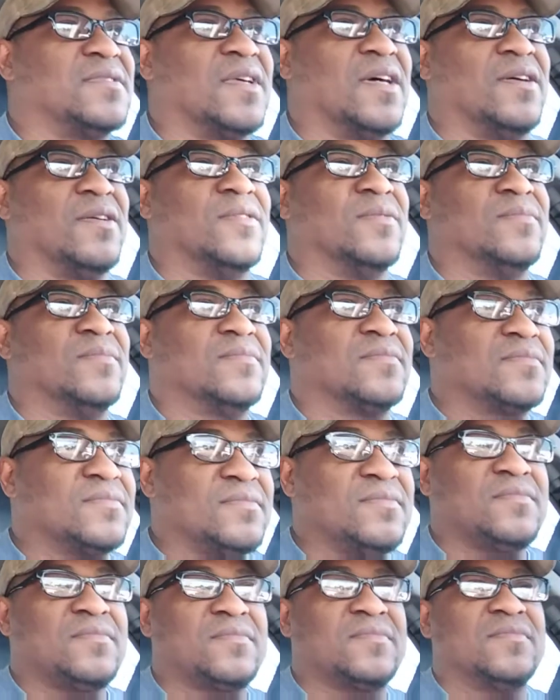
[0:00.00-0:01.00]
So
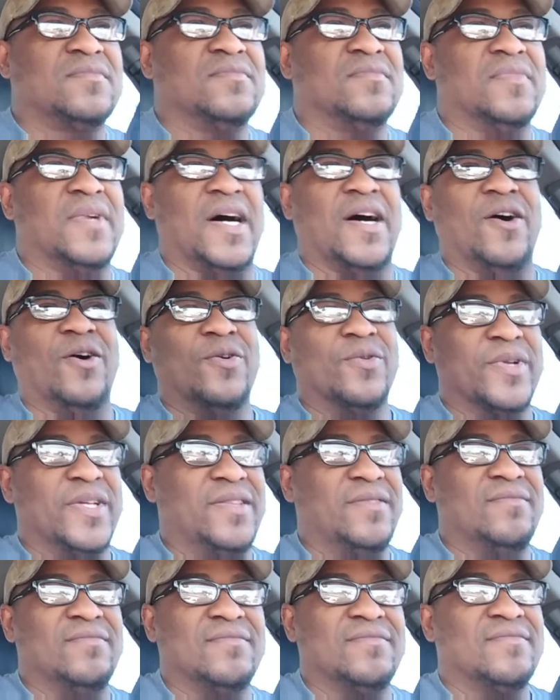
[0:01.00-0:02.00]
I own
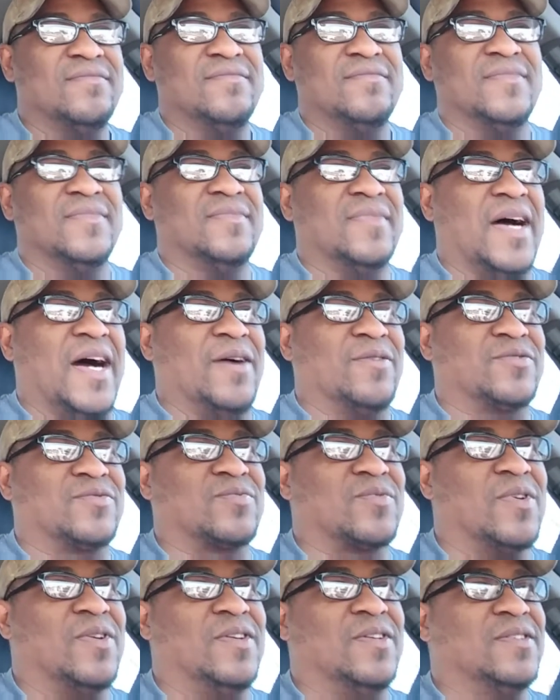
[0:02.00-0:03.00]
it. I was
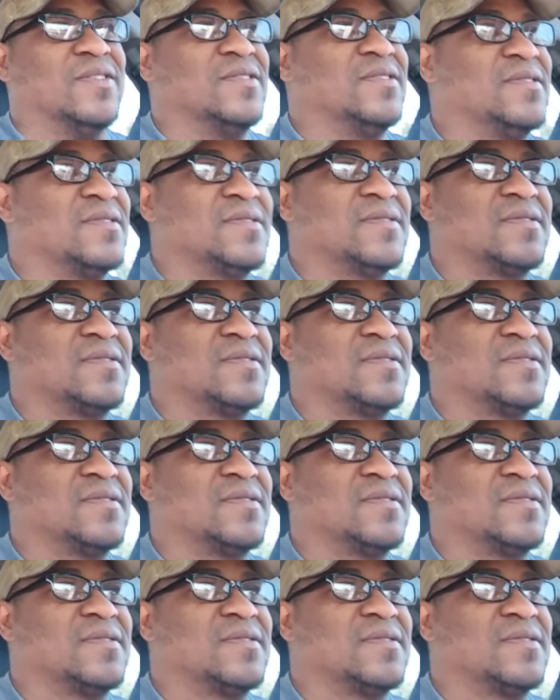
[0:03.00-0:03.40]
wrong.